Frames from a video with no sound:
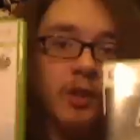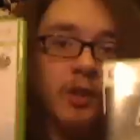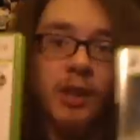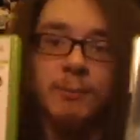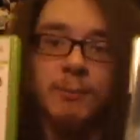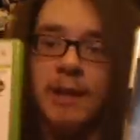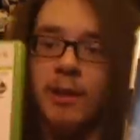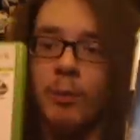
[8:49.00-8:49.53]
can only
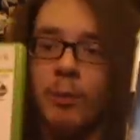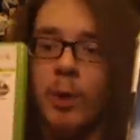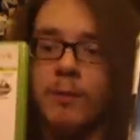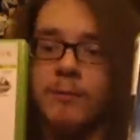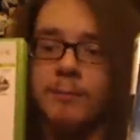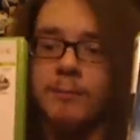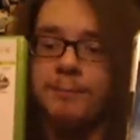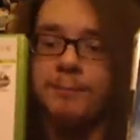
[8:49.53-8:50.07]
come down to one
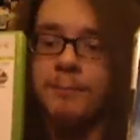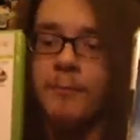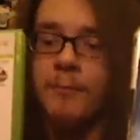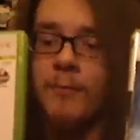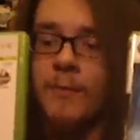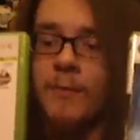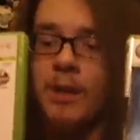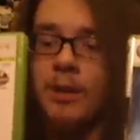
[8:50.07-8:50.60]
of them.
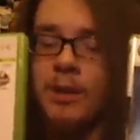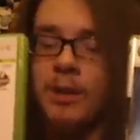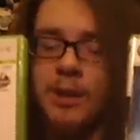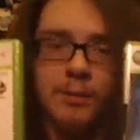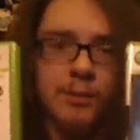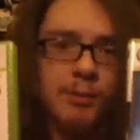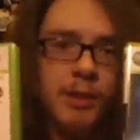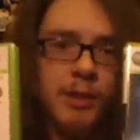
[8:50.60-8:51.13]

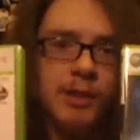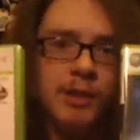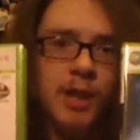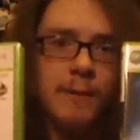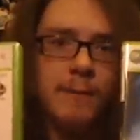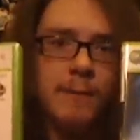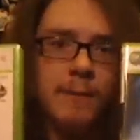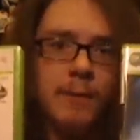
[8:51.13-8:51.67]
This was pretty
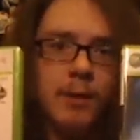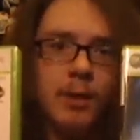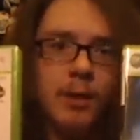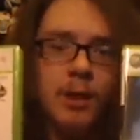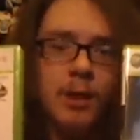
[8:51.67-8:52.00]
tough.